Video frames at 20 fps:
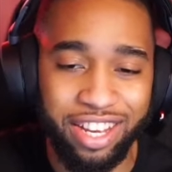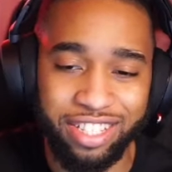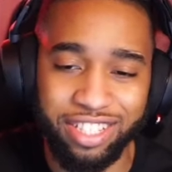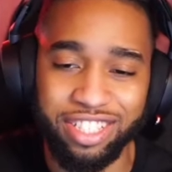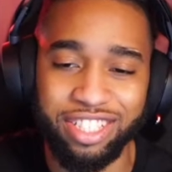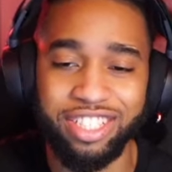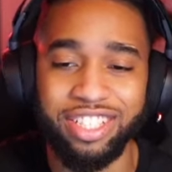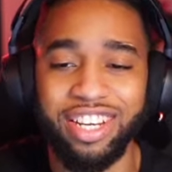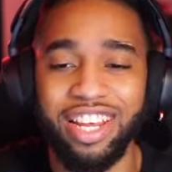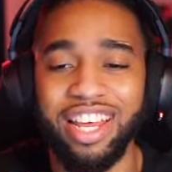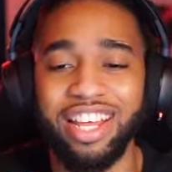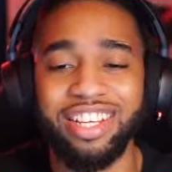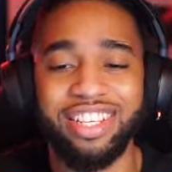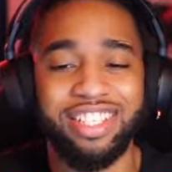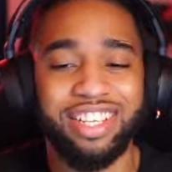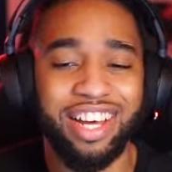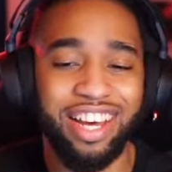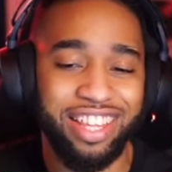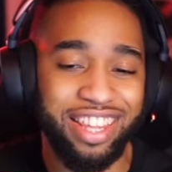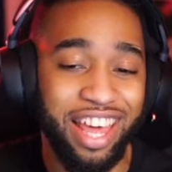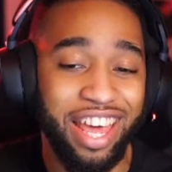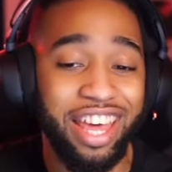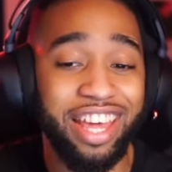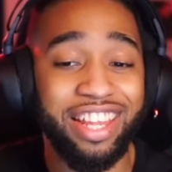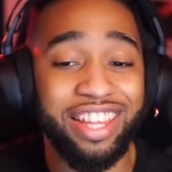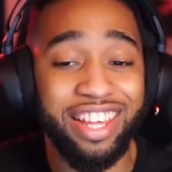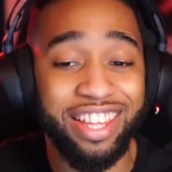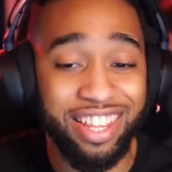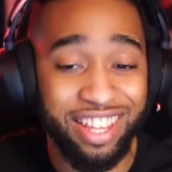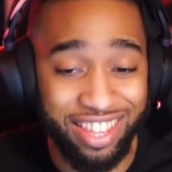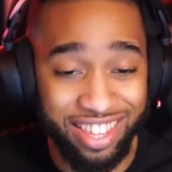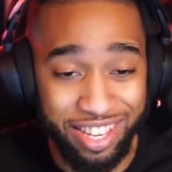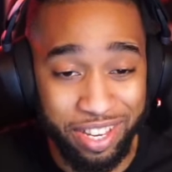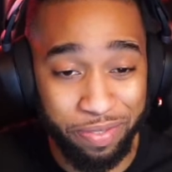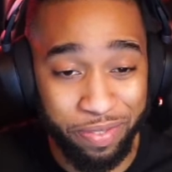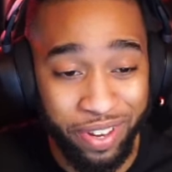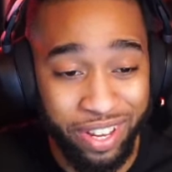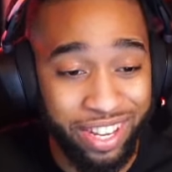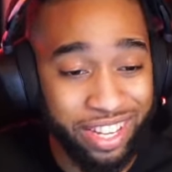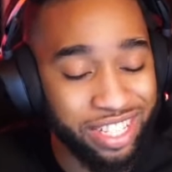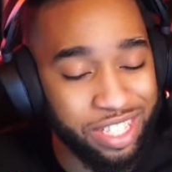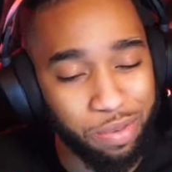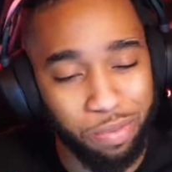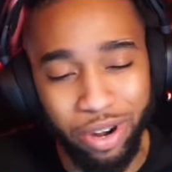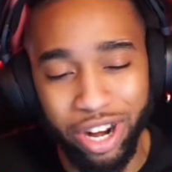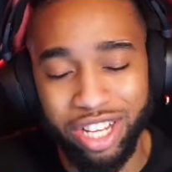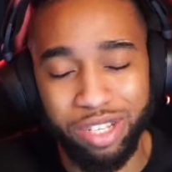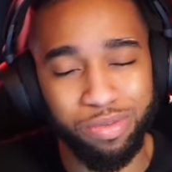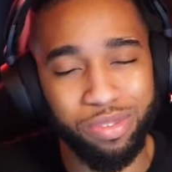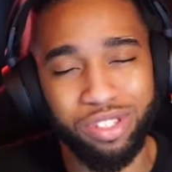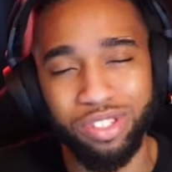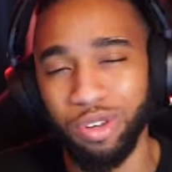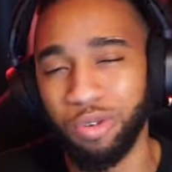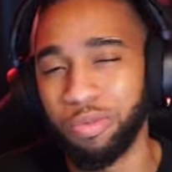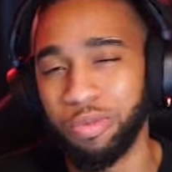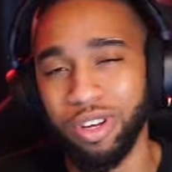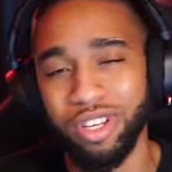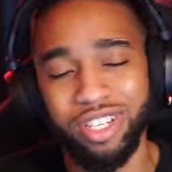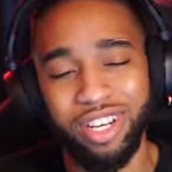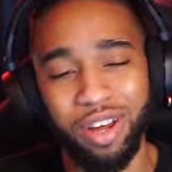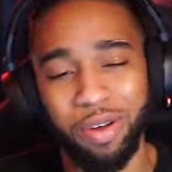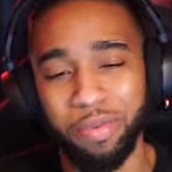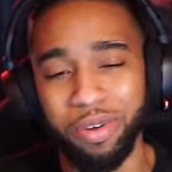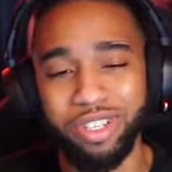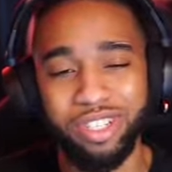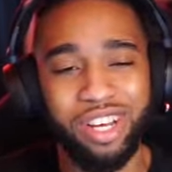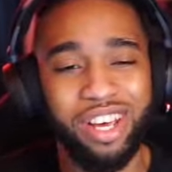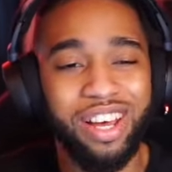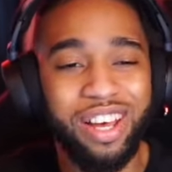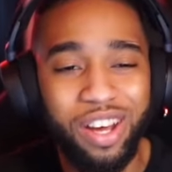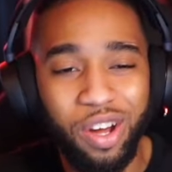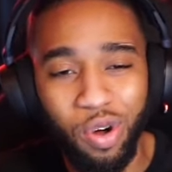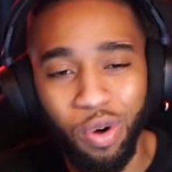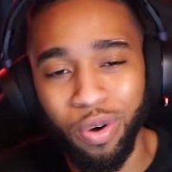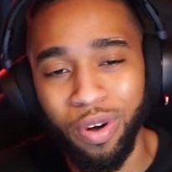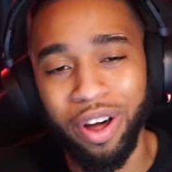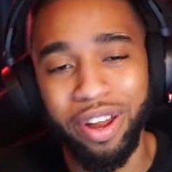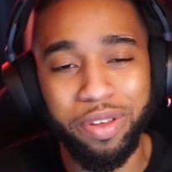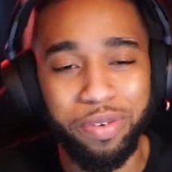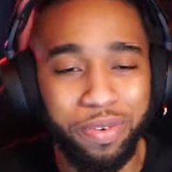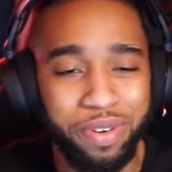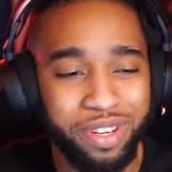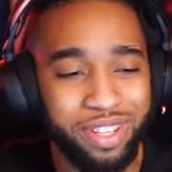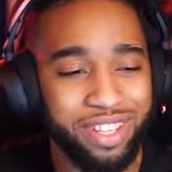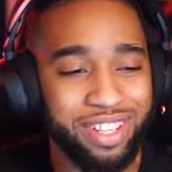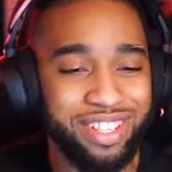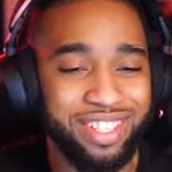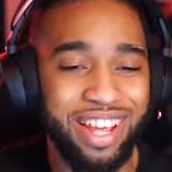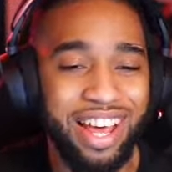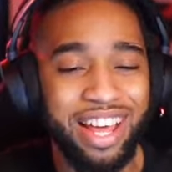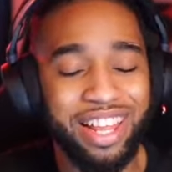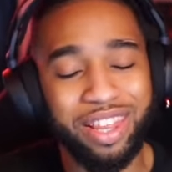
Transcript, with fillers: This shit is like they did their thing, man. It surprised me so much how much quality went into this.